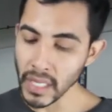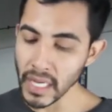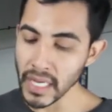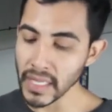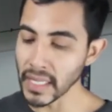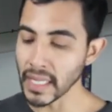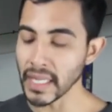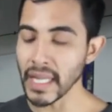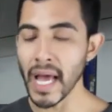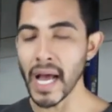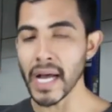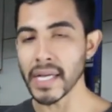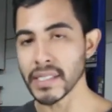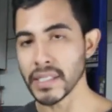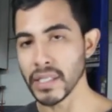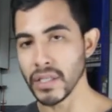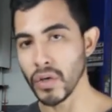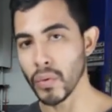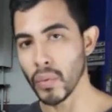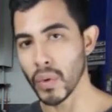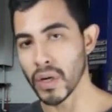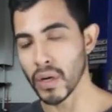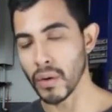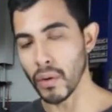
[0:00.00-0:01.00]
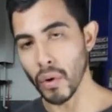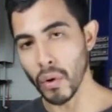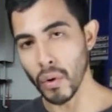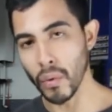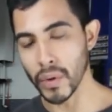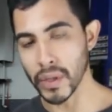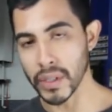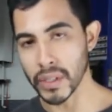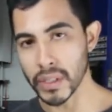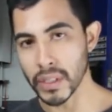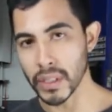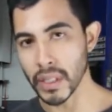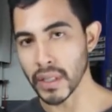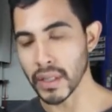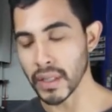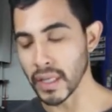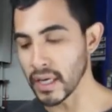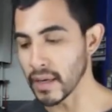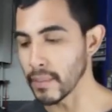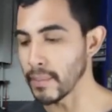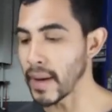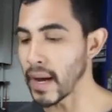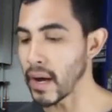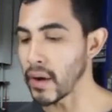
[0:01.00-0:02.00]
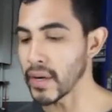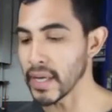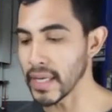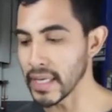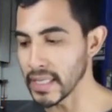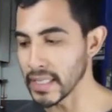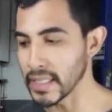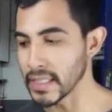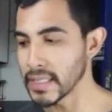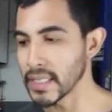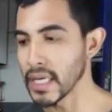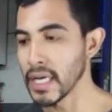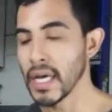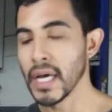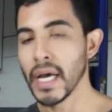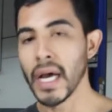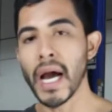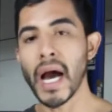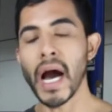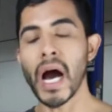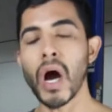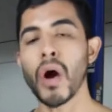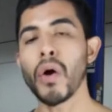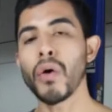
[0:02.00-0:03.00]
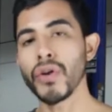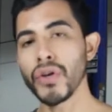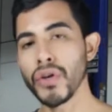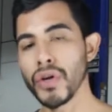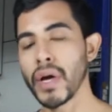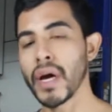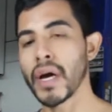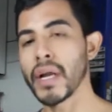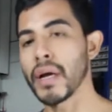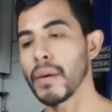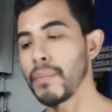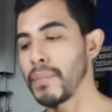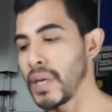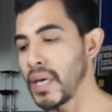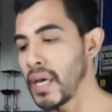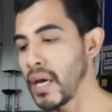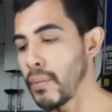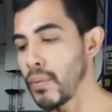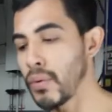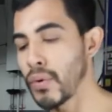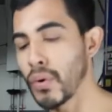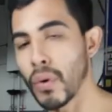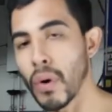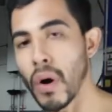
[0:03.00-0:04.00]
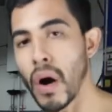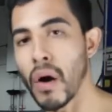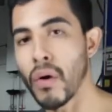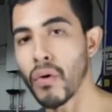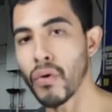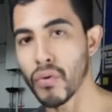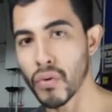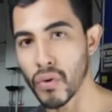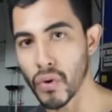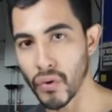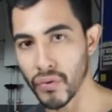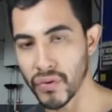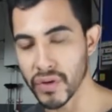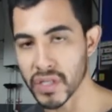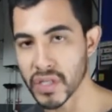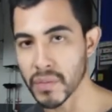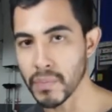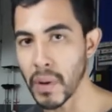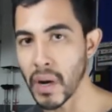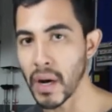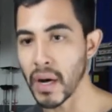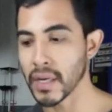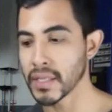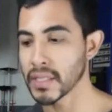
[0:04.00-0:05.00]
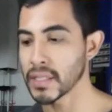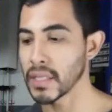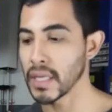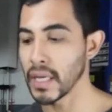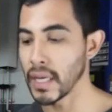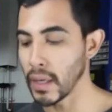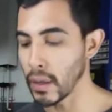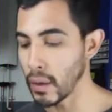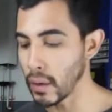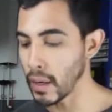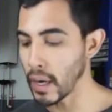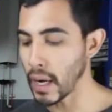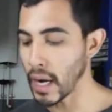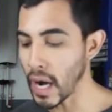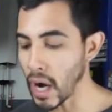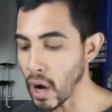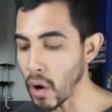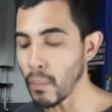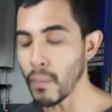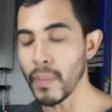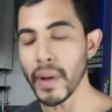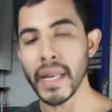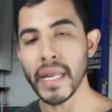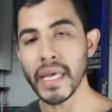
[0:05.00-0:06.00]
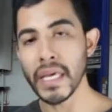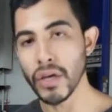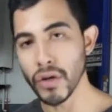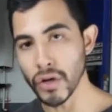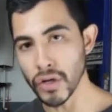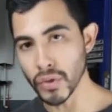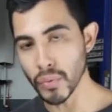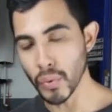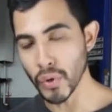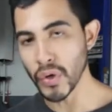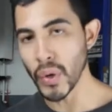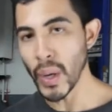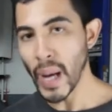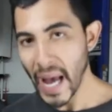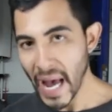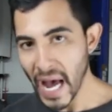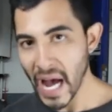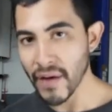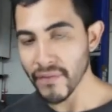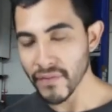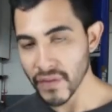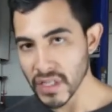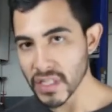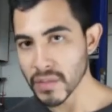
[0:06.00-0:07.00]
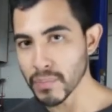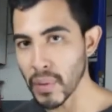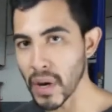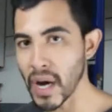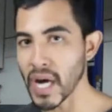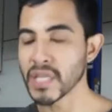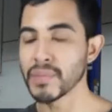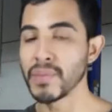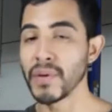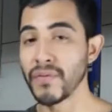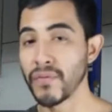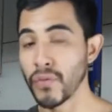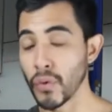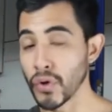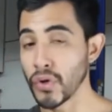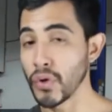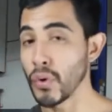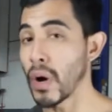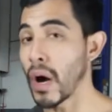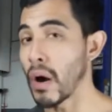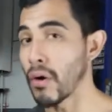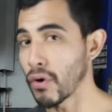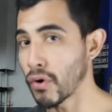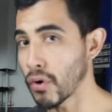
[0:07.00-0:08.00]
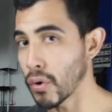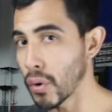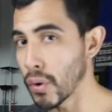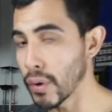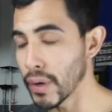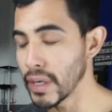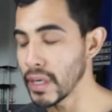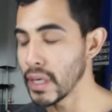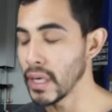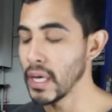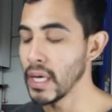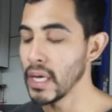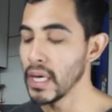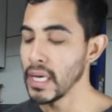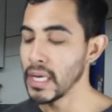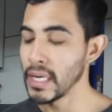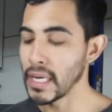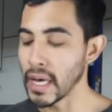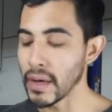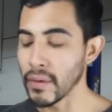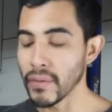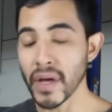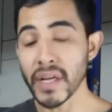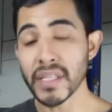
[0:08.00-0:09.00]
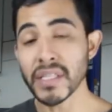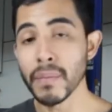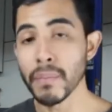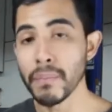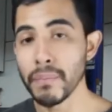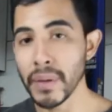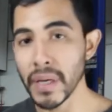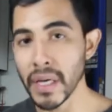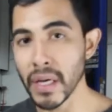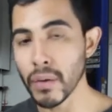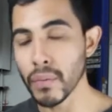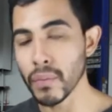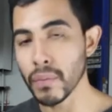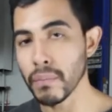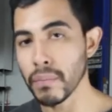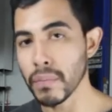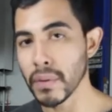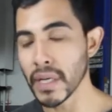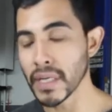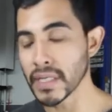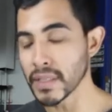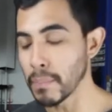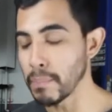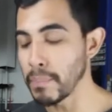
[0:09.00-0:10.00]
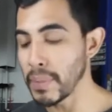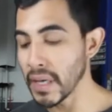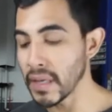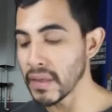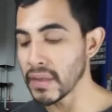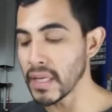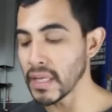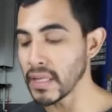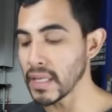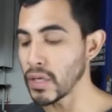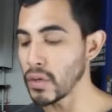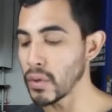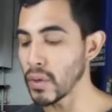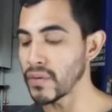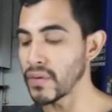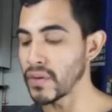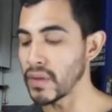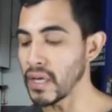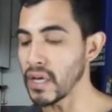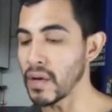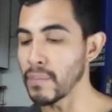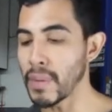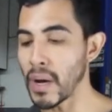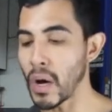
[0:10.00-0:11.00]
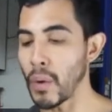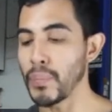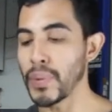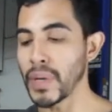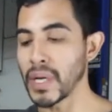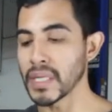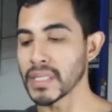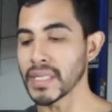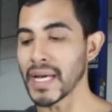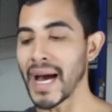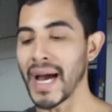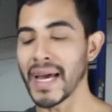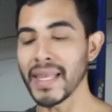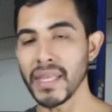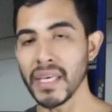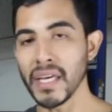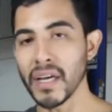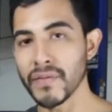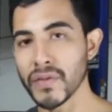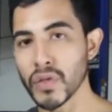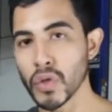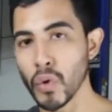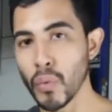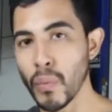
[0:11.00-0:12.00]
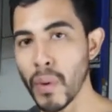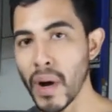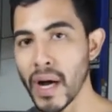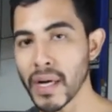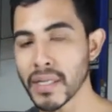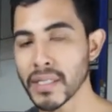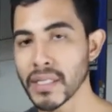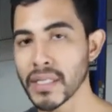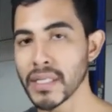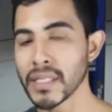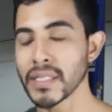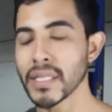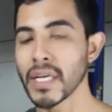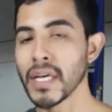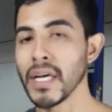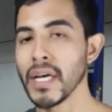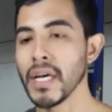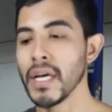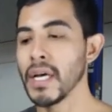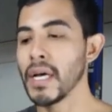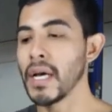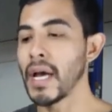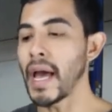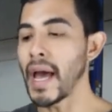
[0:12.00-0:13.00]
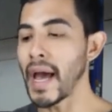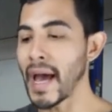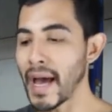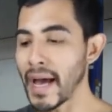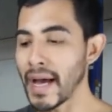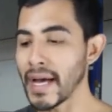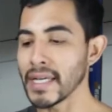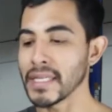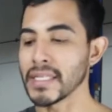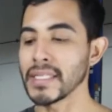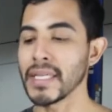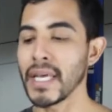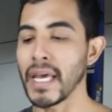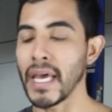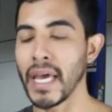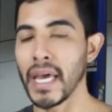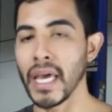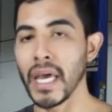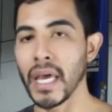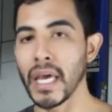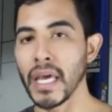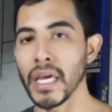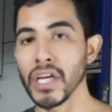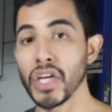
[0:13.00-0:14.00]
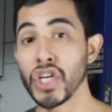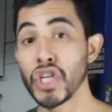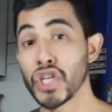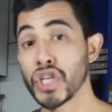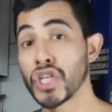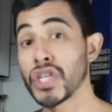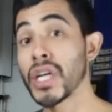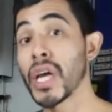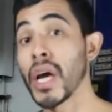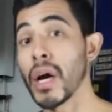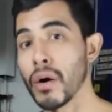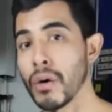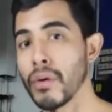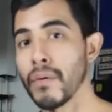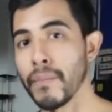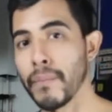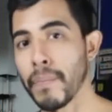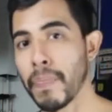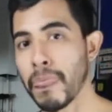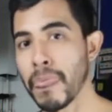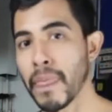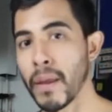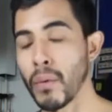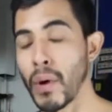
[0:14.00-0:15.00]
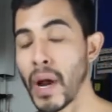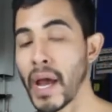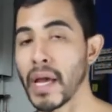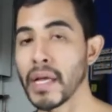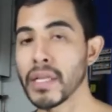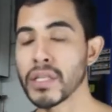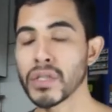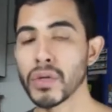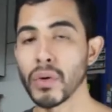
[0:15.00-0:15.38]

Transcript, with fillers: And the last thing you wanna always think about is, how are you gonna be able to outgrow this box? How many years will you have this box before you outgrow it? Now, that's a big thing that you have to think about, because I think of toolboxes as a shell, right?